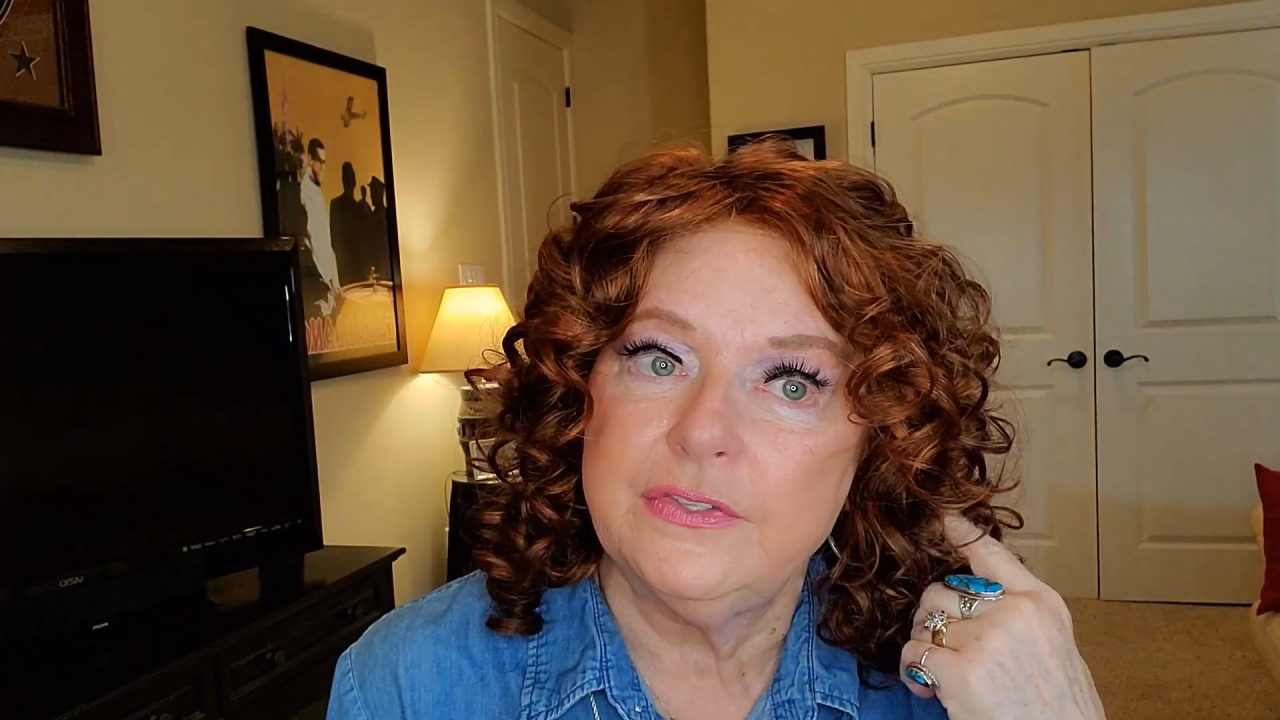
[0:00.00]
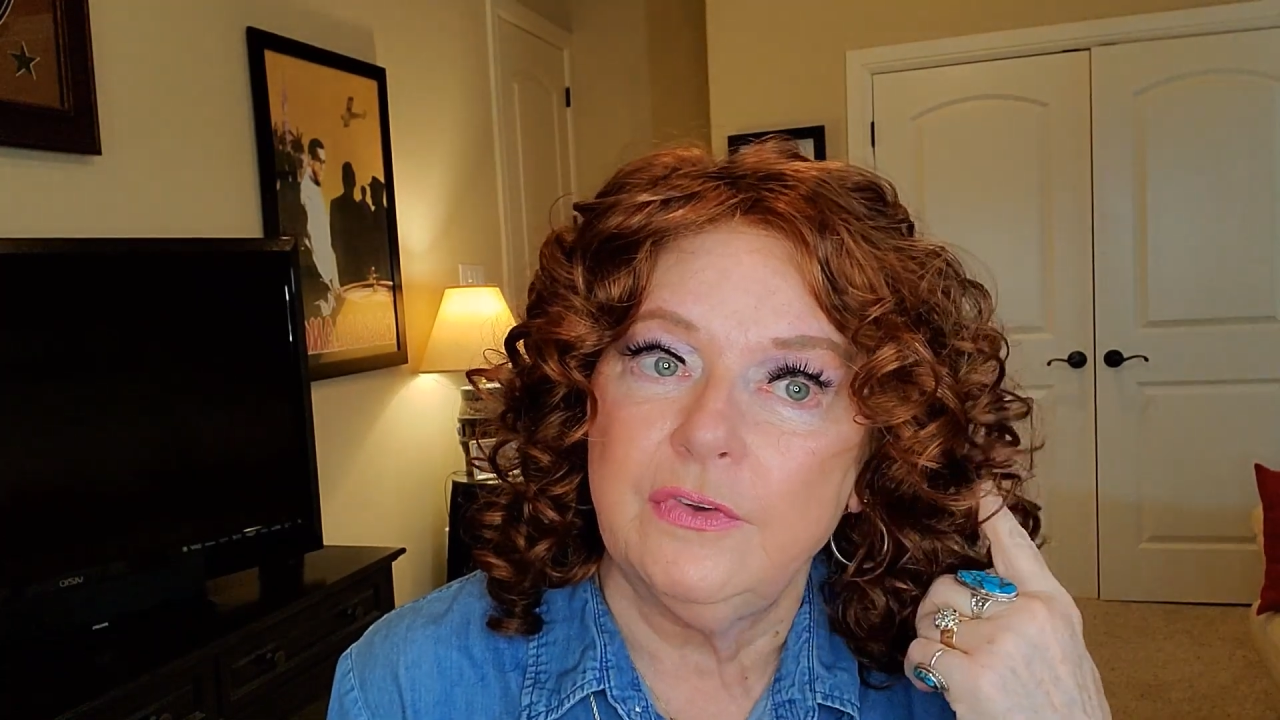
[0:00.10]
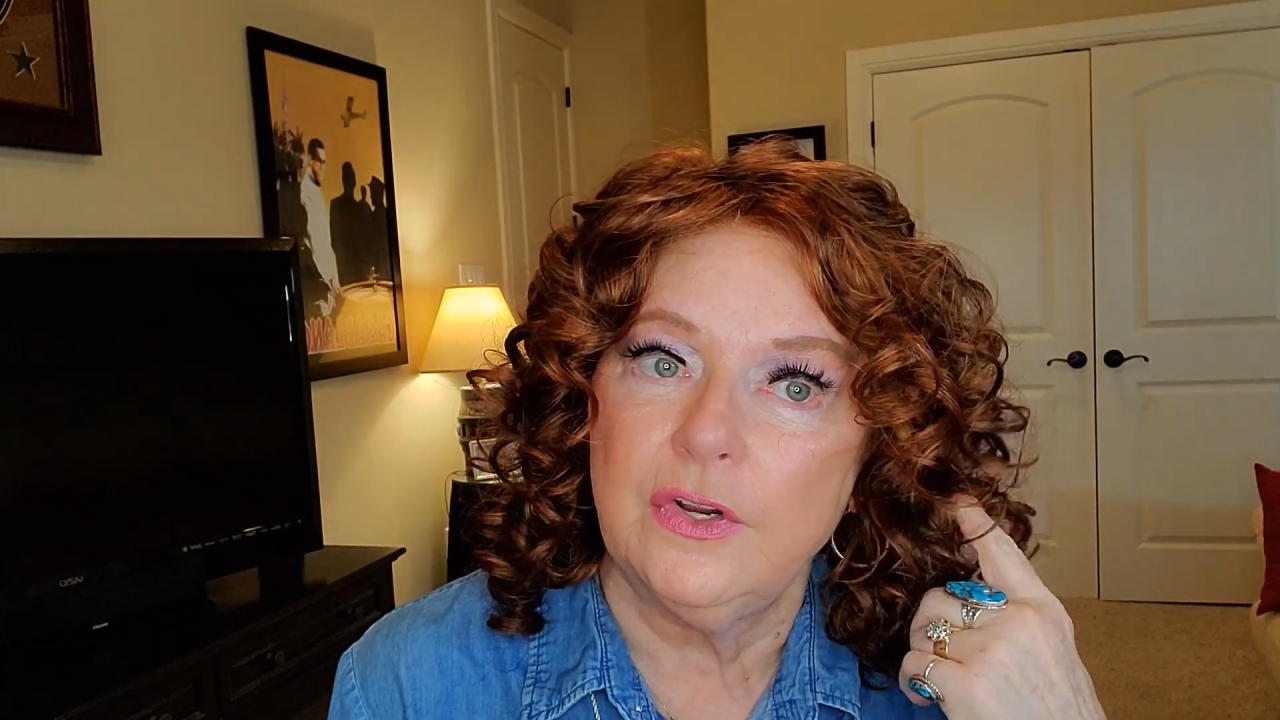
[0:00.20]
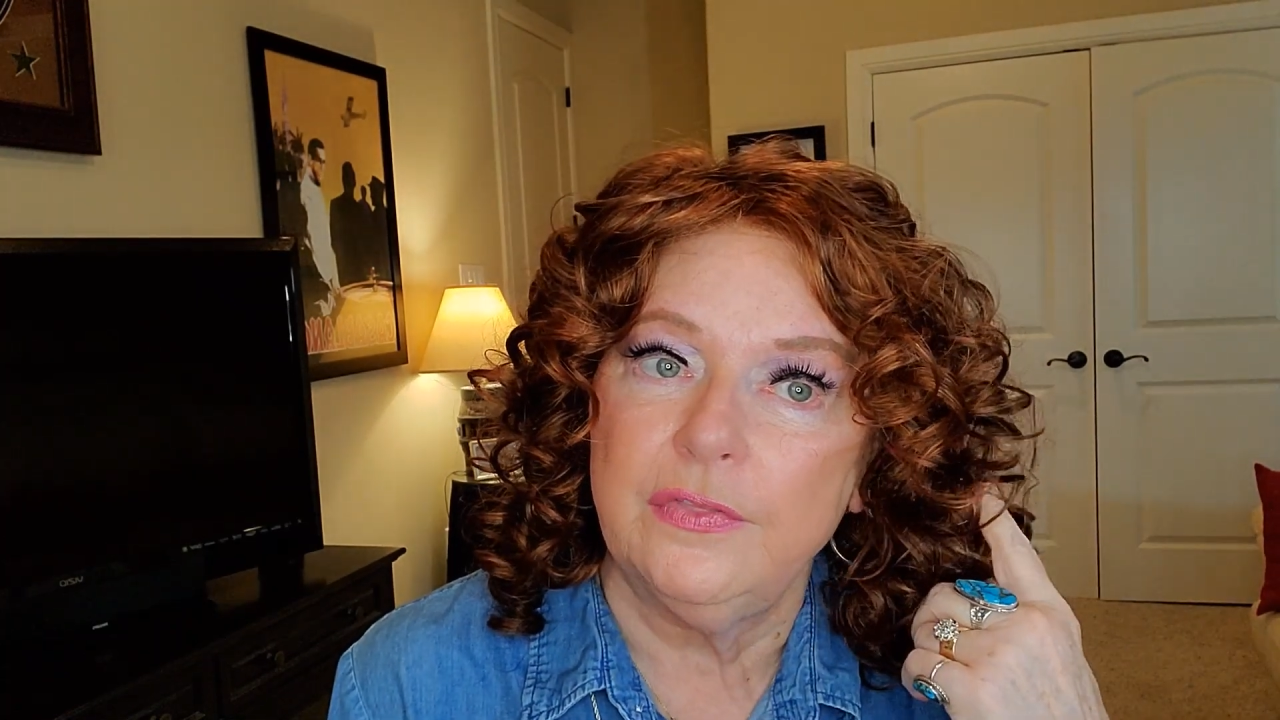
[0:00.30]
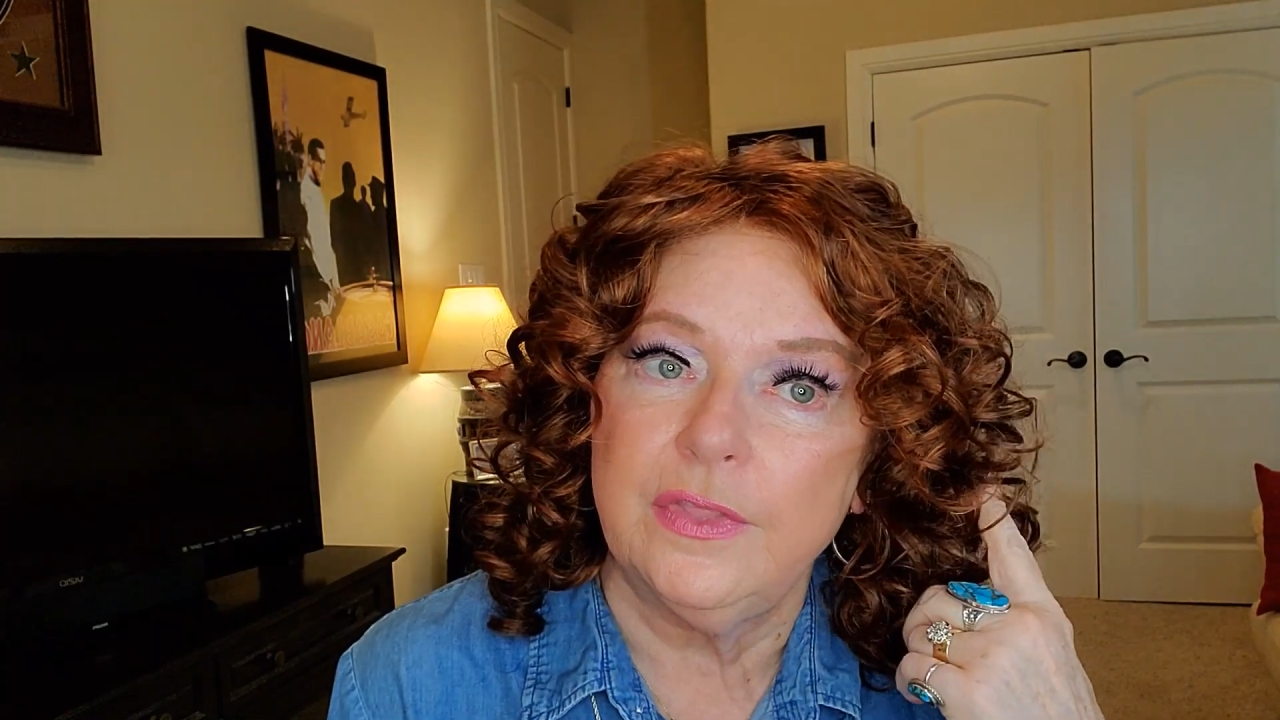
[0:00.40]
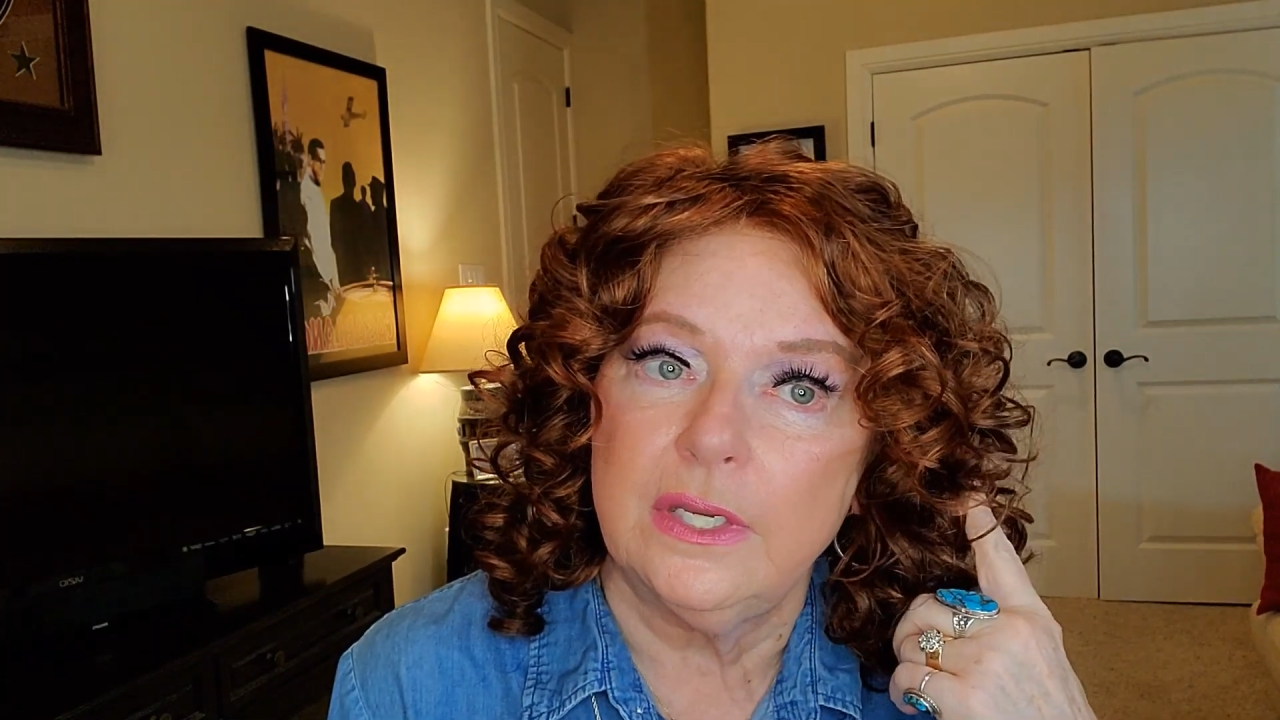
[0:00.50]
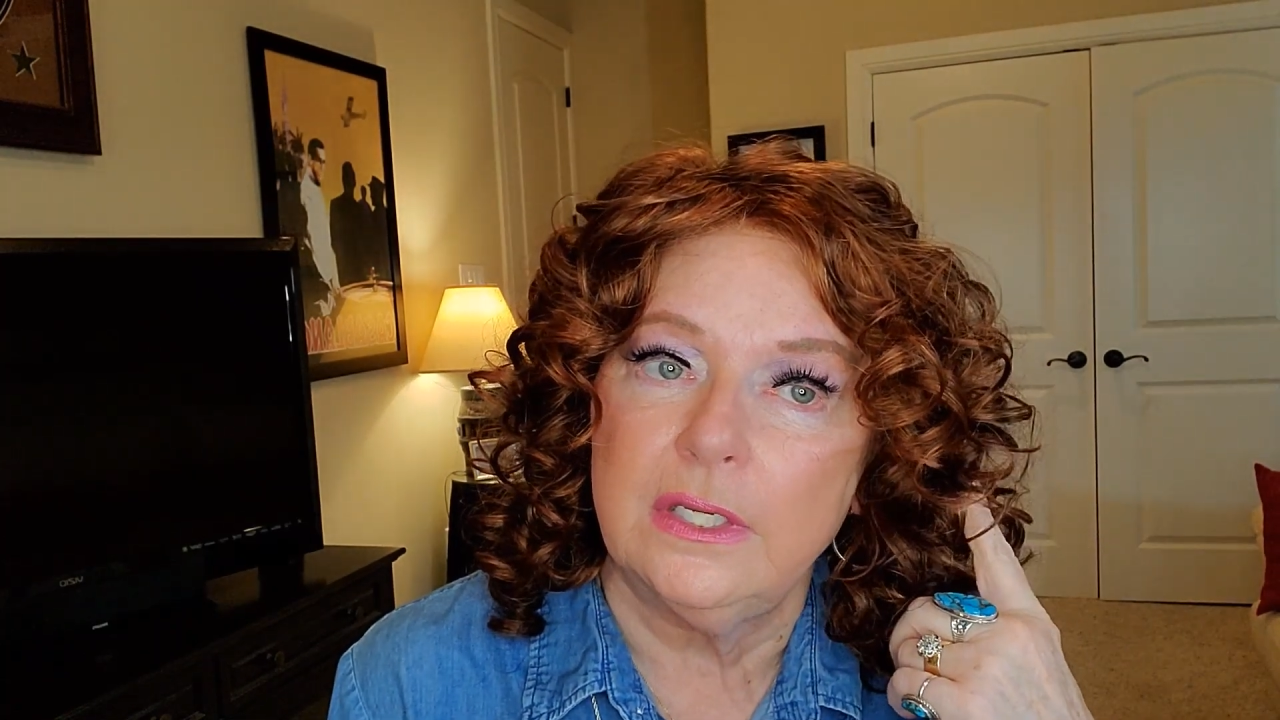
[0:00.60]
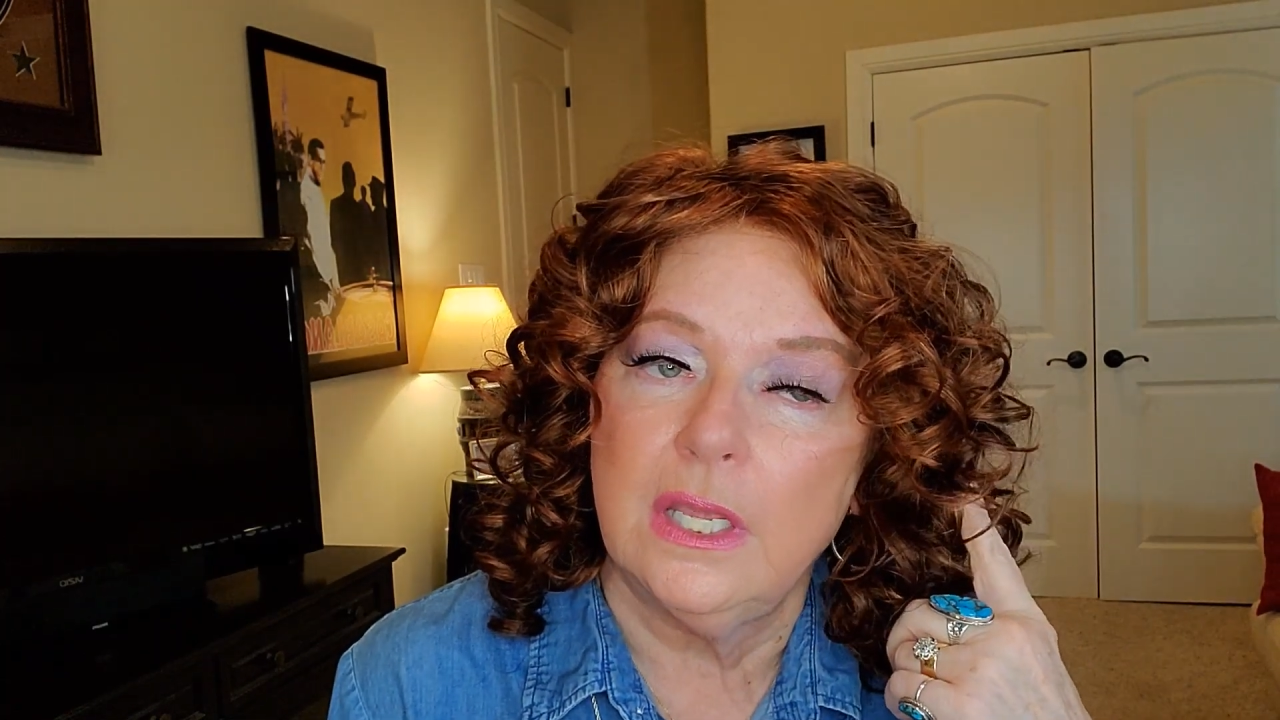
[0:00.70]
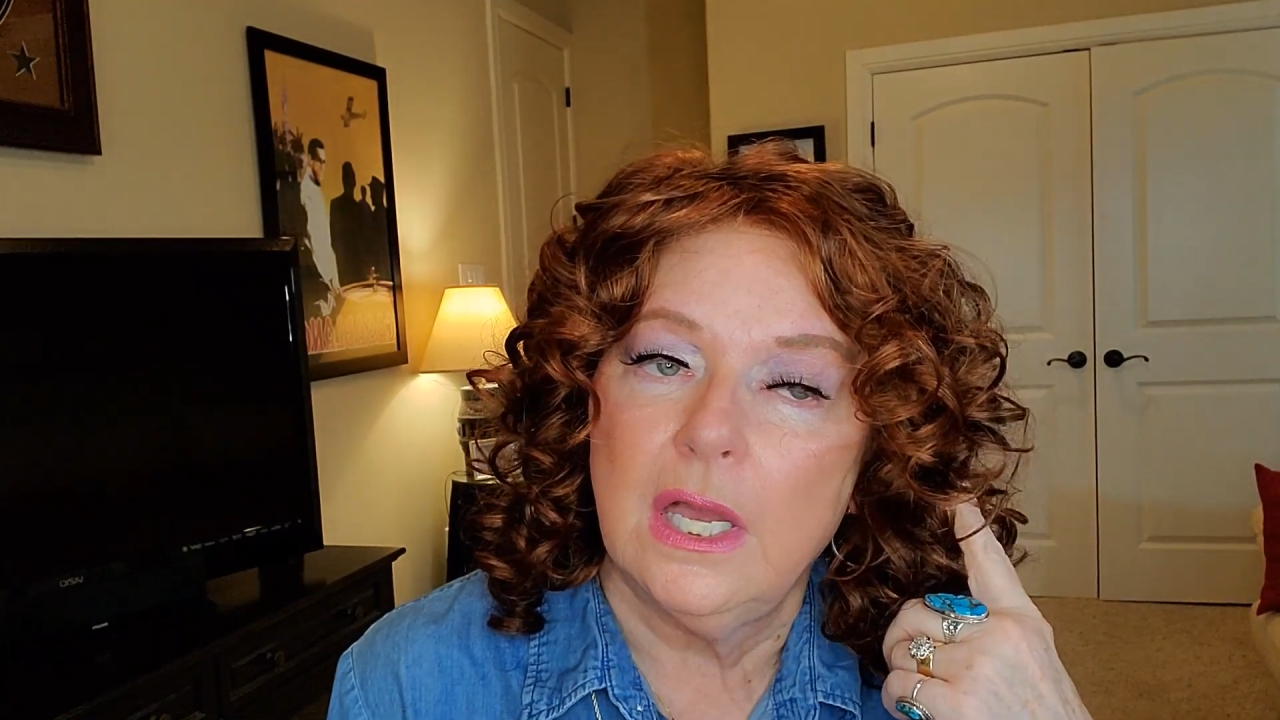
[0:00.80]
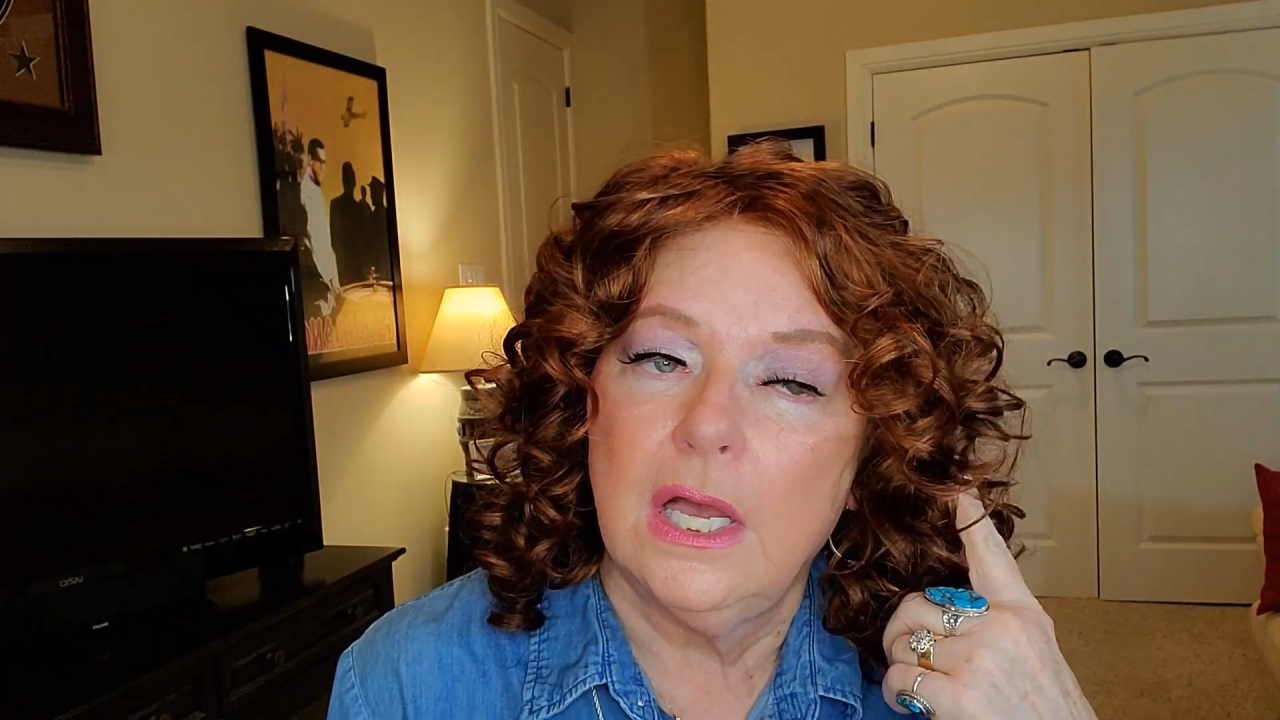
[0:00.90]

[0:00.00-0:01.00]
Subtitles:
very thin.